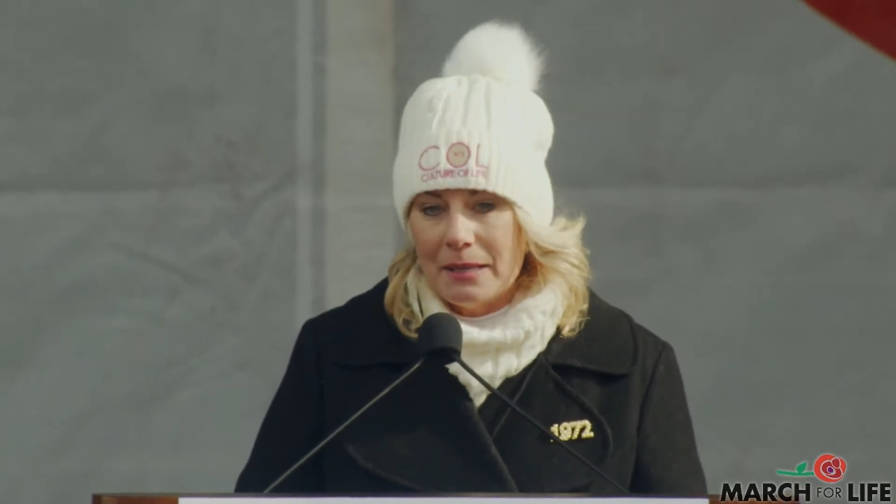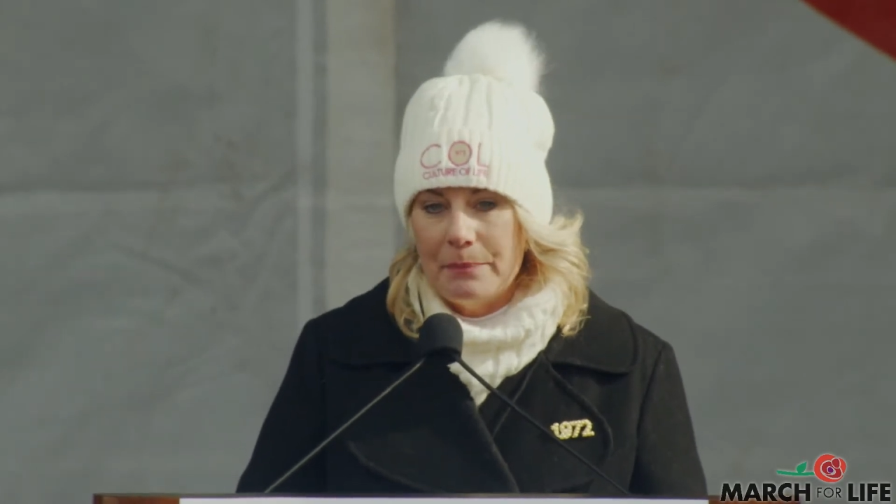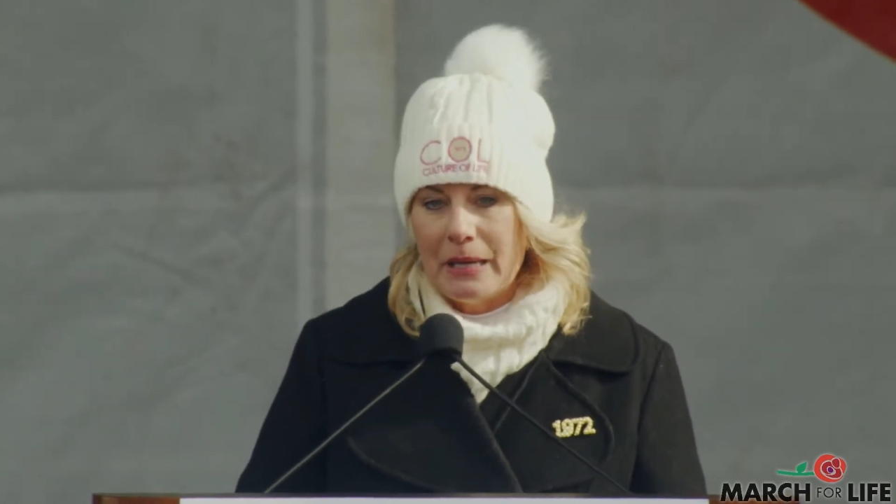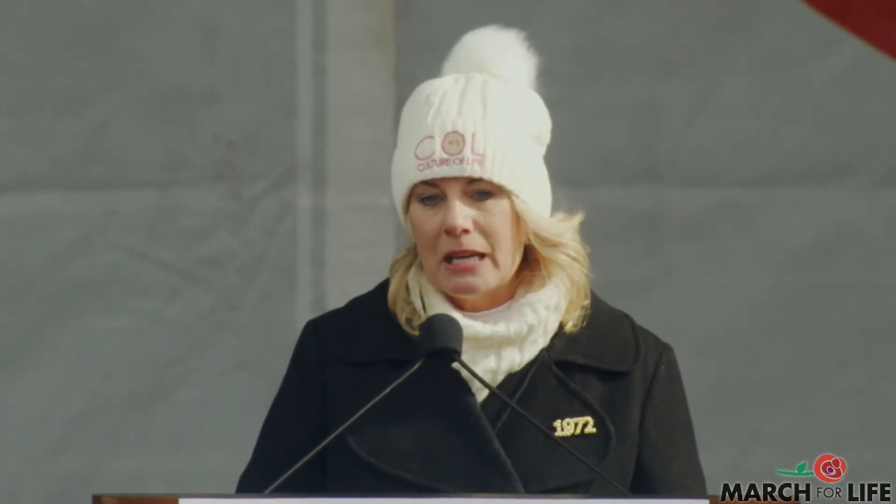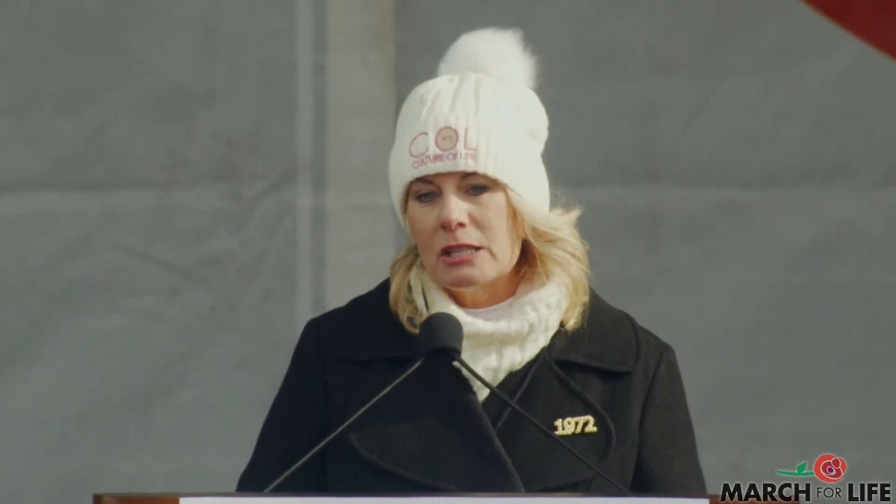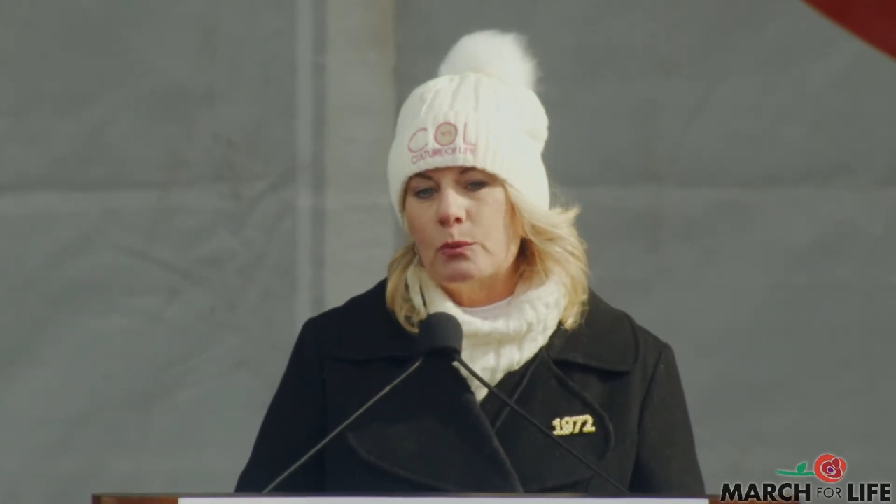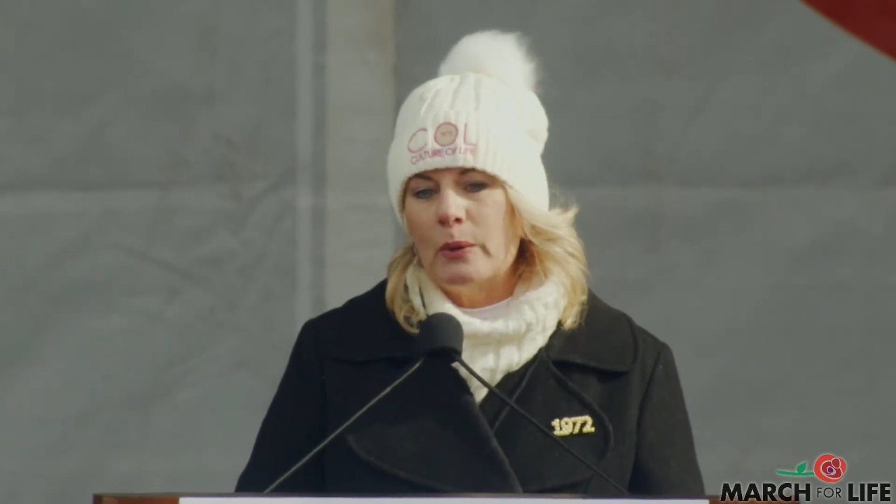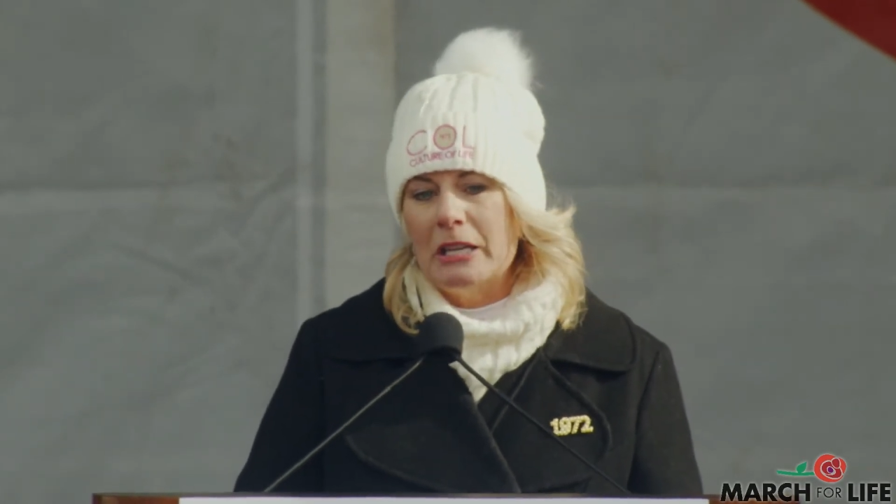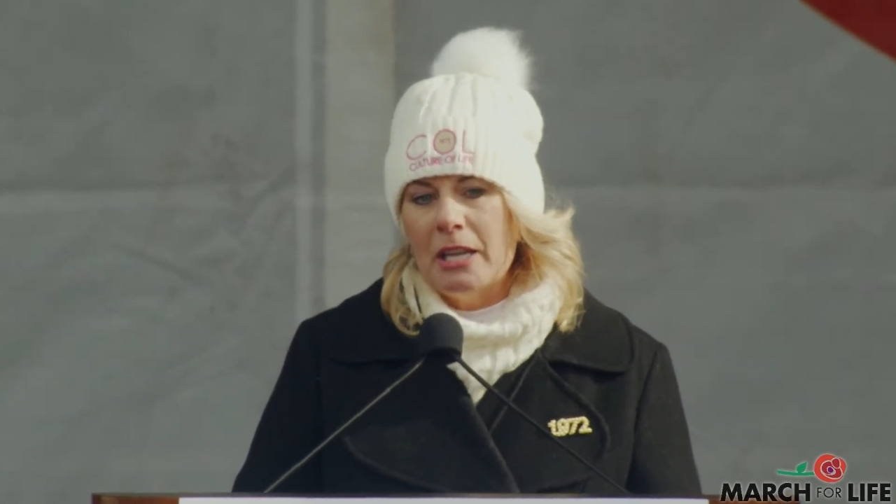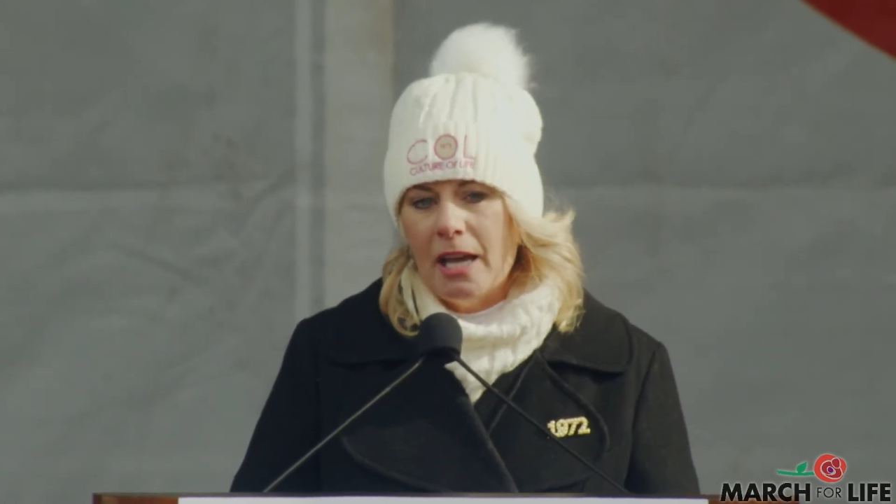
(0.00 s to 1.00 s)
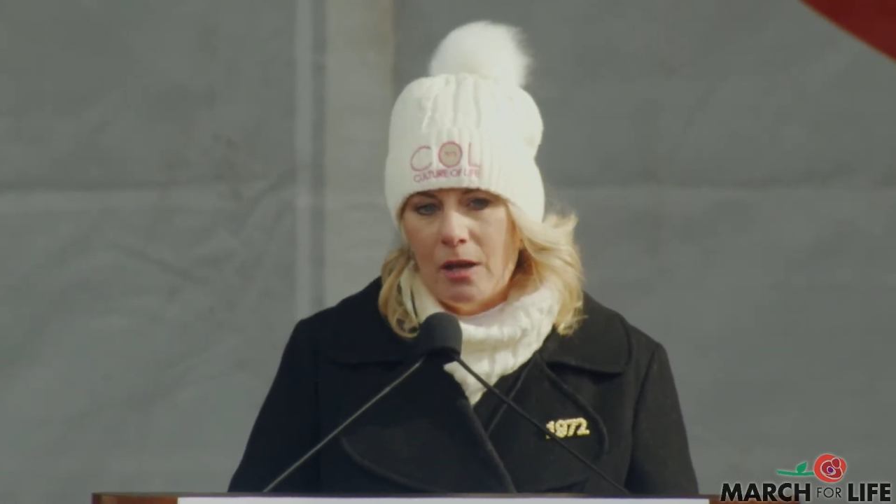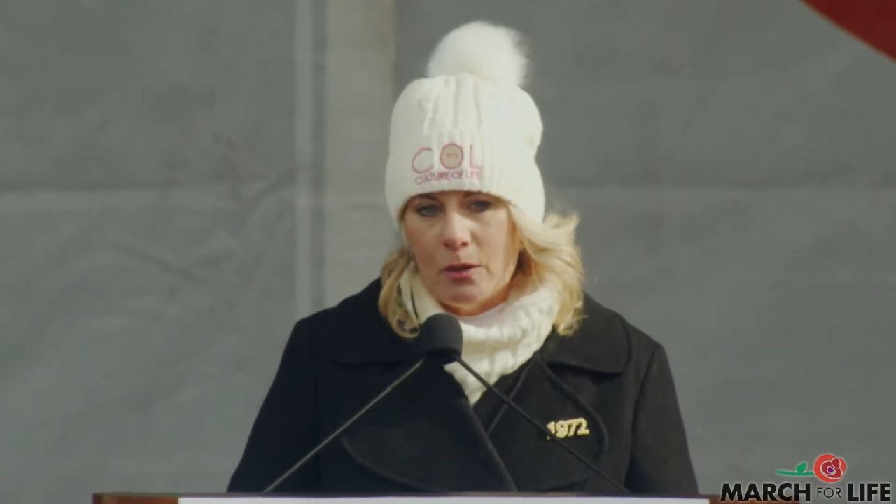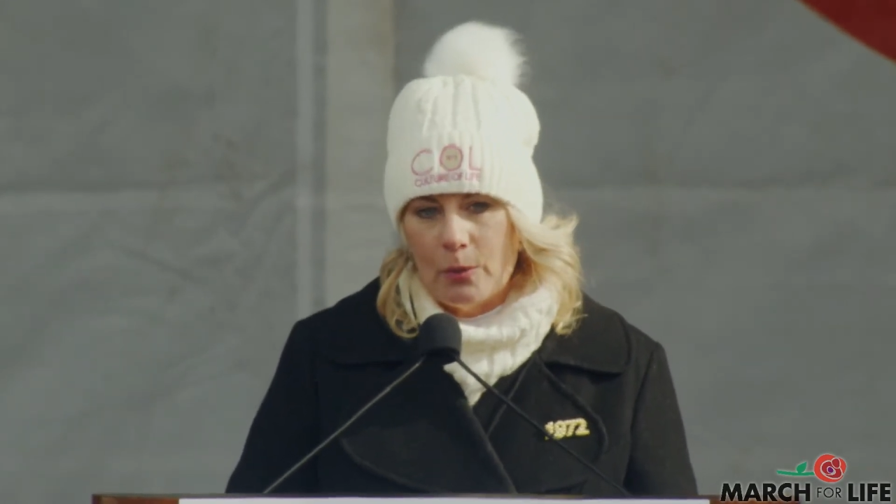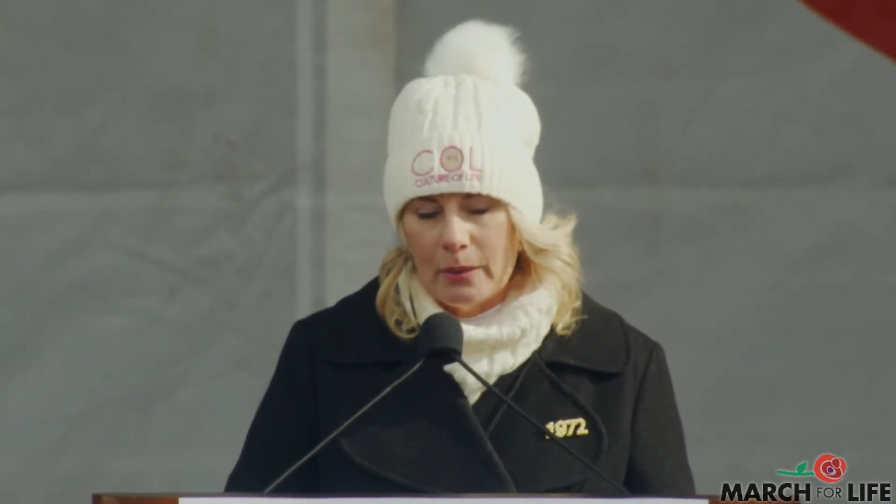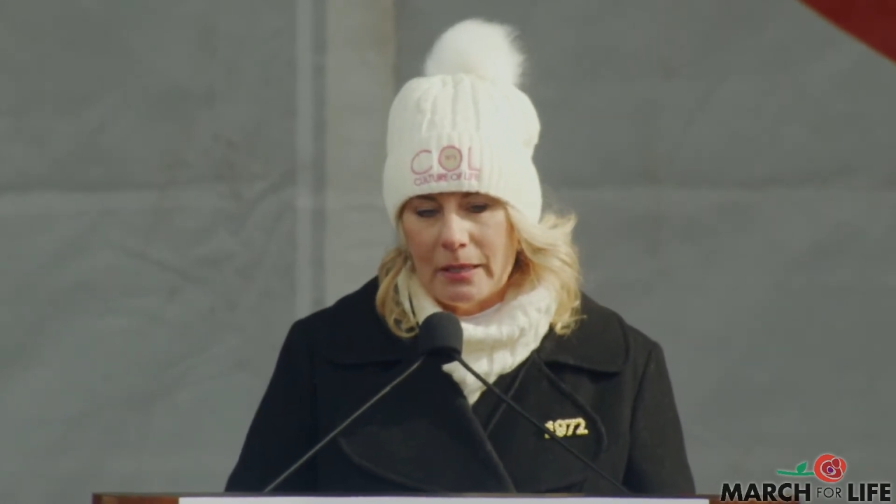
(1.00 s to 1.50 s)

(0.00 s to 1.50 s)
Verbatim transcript: because we know